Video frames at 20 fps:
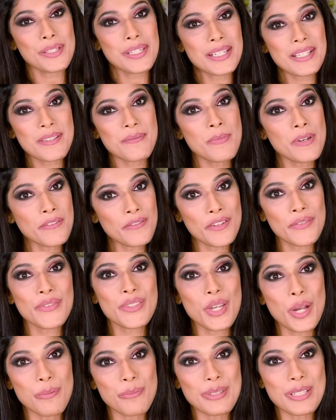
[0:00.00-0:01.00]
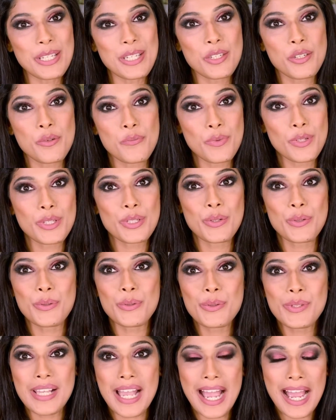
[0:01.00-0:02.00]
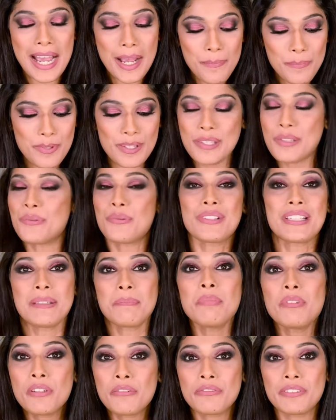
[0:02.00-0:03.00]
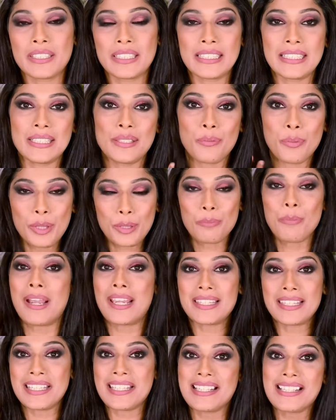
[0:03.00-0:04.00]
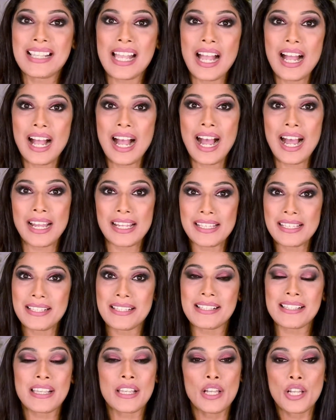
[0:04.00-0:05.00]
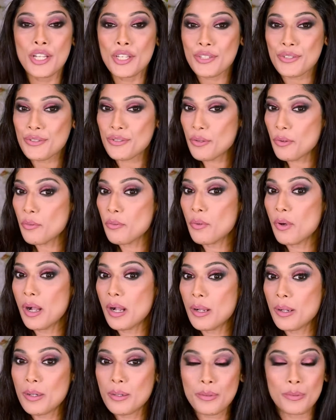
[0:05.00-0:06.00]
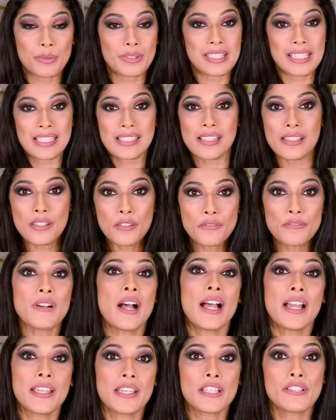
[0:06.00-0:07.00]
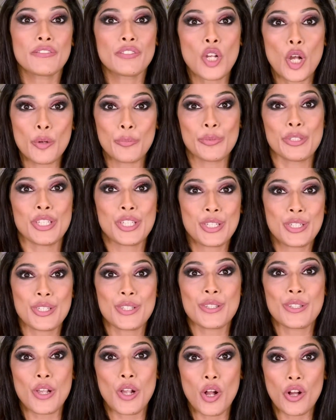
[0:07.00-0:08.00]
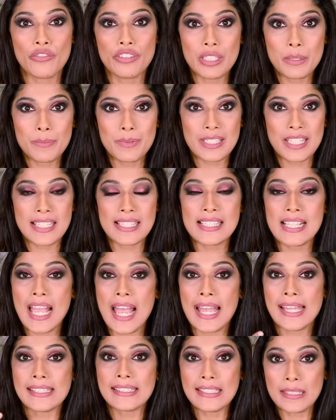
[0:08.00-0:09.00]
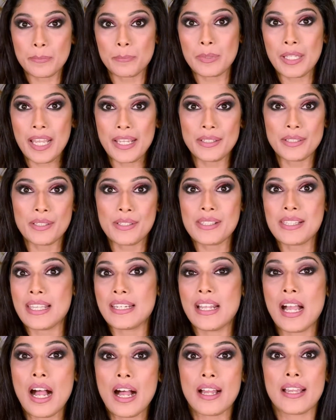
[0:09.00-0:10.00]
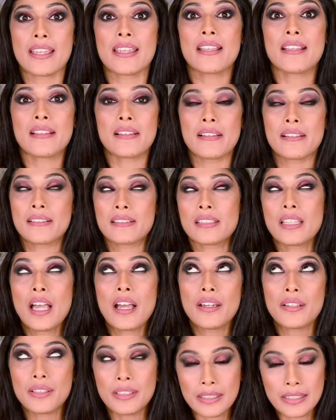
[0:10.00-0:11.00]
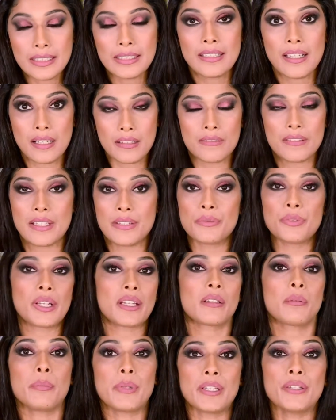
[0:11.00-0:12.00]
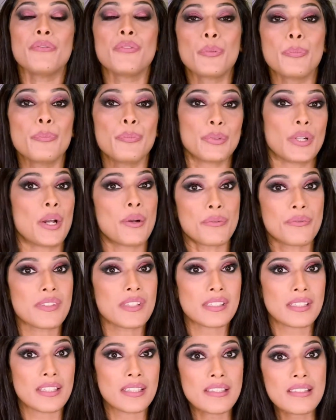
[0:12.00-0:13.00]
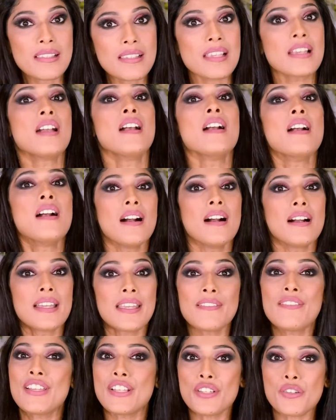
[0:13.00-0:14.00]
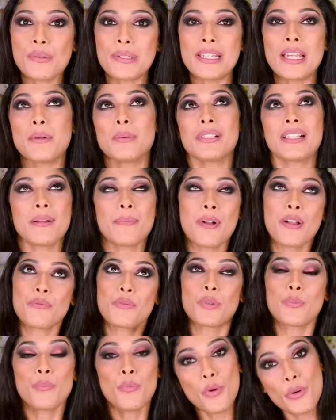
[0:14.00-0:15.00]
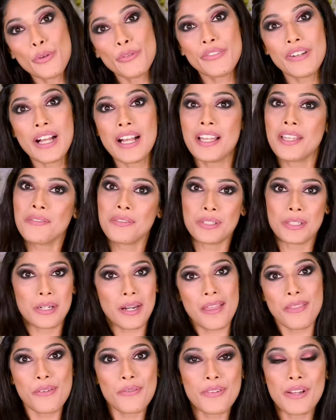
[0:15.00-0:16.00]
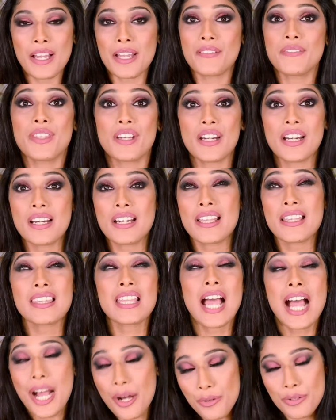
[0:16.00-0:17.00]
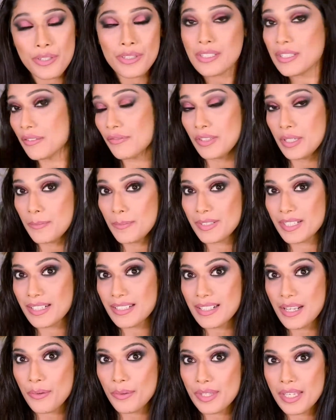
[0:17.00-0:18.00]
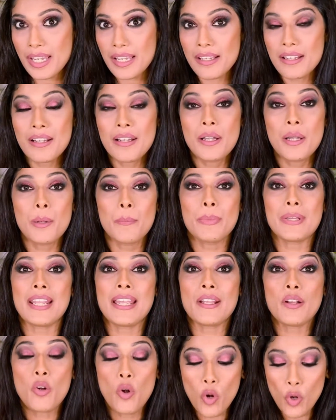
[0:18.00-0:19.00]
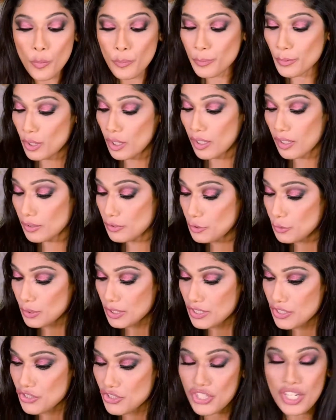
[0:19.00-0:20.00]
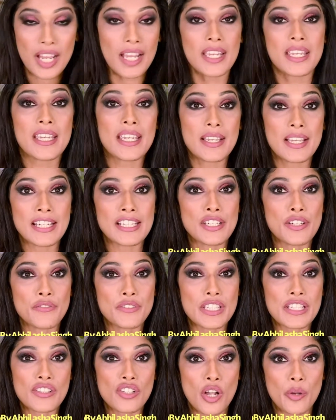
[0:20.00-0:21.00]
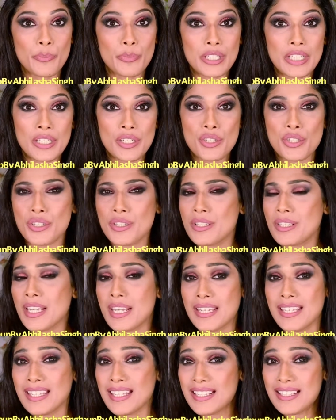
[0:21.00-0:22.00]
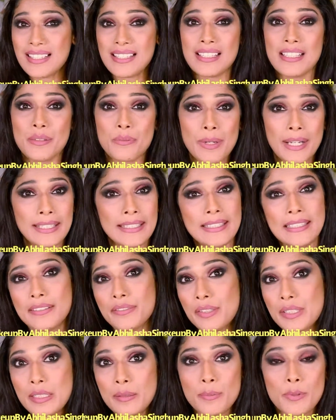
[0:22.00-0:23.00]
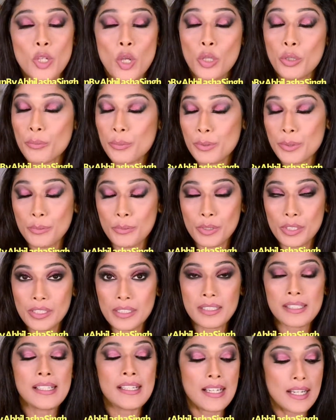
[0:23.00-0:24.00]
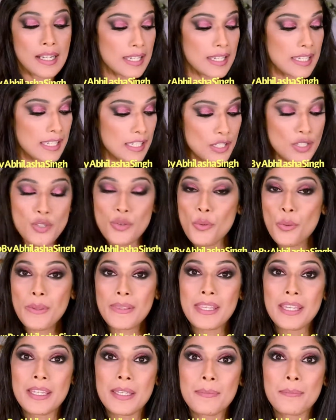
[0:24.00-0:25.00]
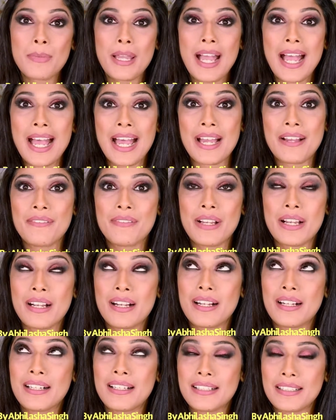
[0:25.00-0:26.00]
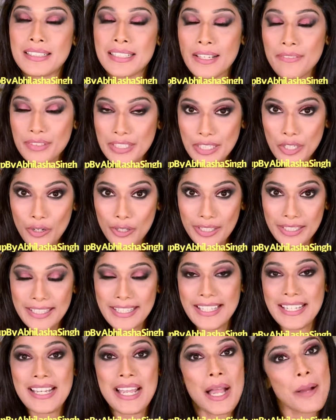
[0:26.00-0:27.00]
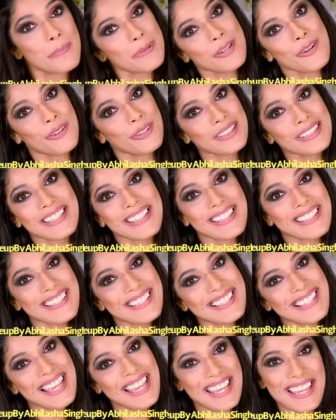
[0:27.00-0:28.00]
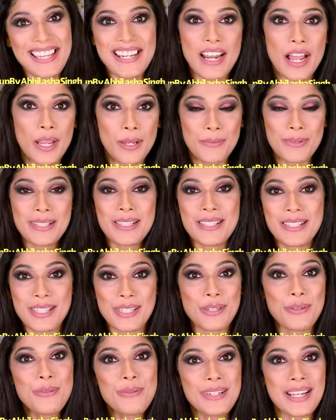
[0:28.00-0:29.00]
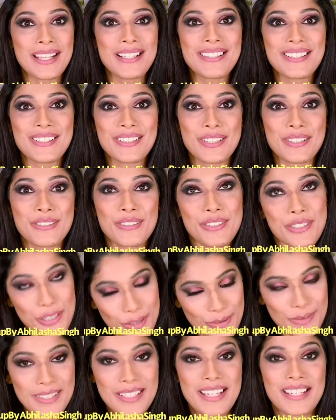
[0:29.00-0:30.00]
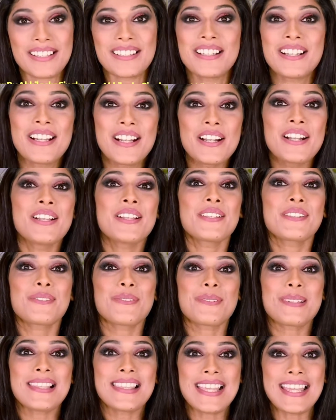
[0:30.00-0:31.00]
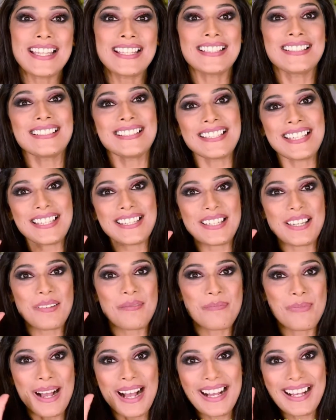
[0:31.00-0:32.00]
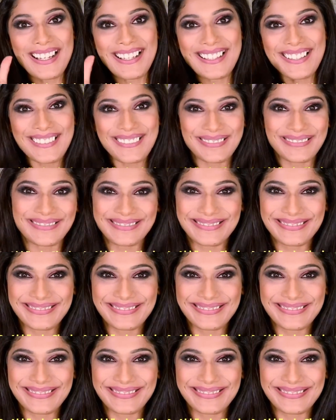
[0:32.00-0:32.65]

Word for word: it is, my fifth combination, which goes absolutely perfectly with my these eyes. So these are the five combinations of lipsticks and lip liners that I thoroughly love and recommend for brown skins. Eventually I will come out with more five and another five. There are like thousands of lipsticks out there. But I hope uh, you can try any of these combinations. They're easily widely available all over the world. Enjoy them. Have a lovely holiday. Happy holidays. And I will see you next Tuesday. So till then, take care. Bye.